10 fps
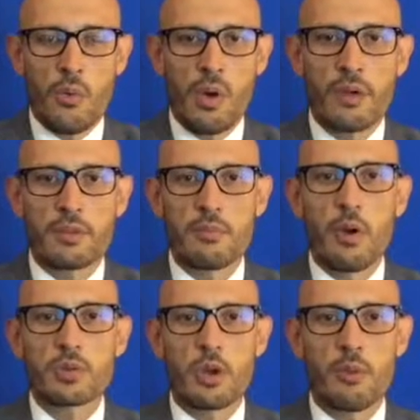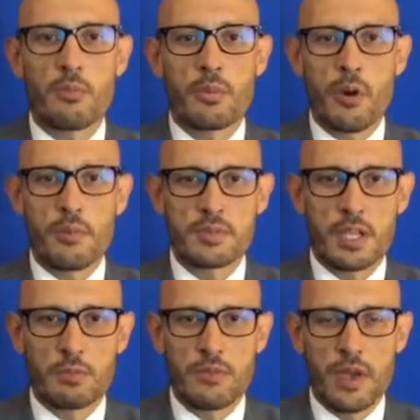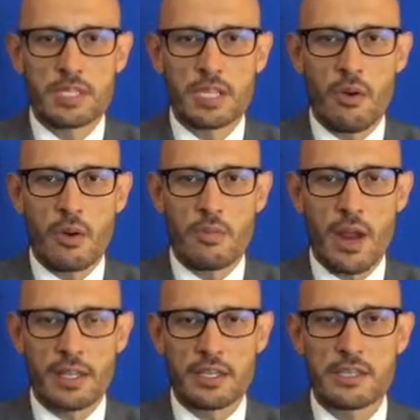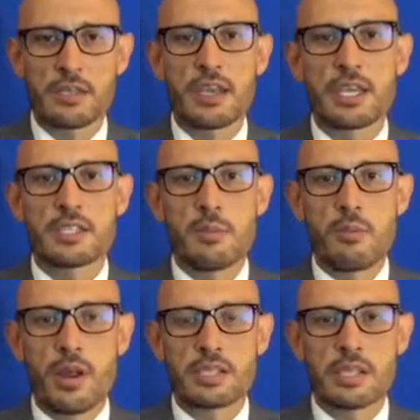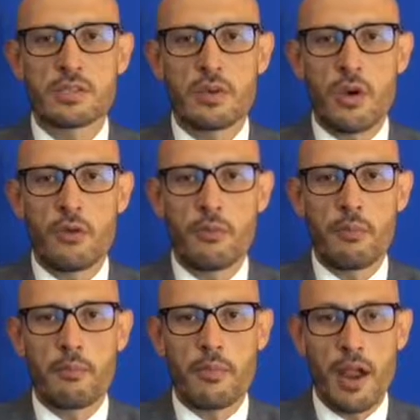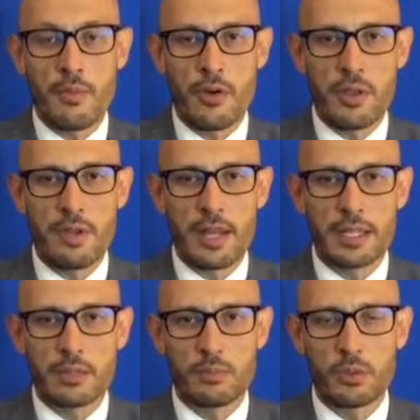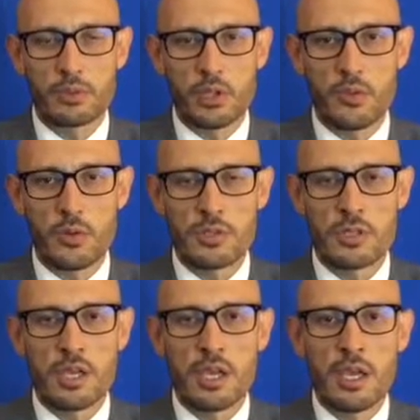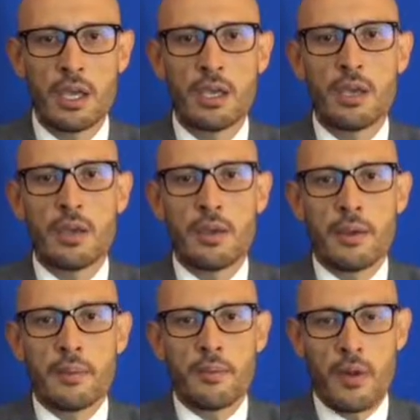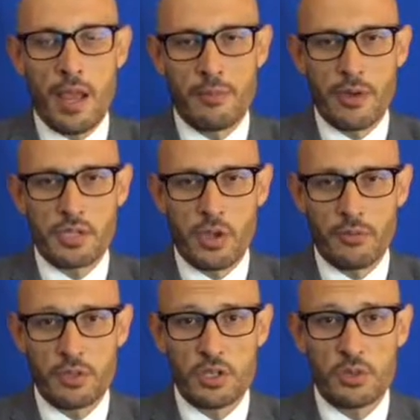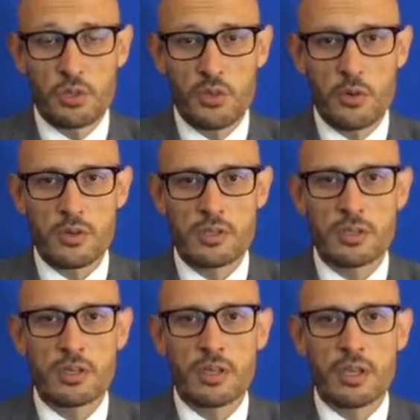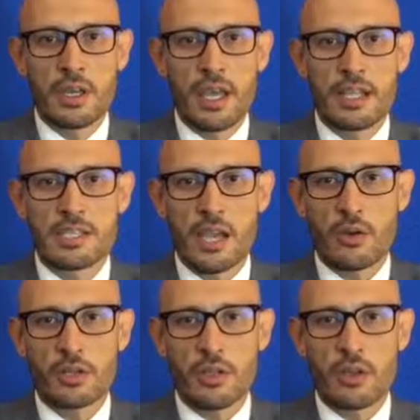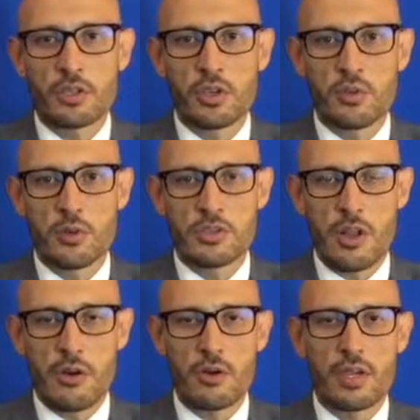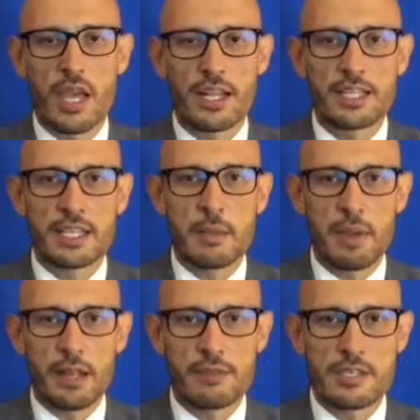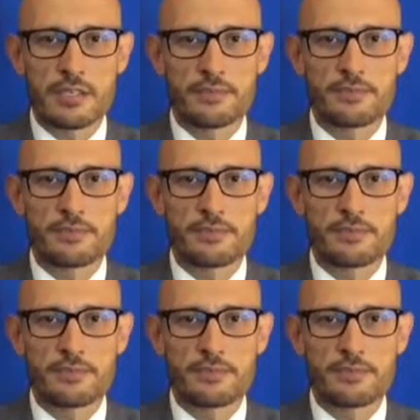One of the most common problems that we face in our practice is the presence of primary malignant bone tumors, primary soft tissue tumors, and secondary tumors that are located in the pelvis.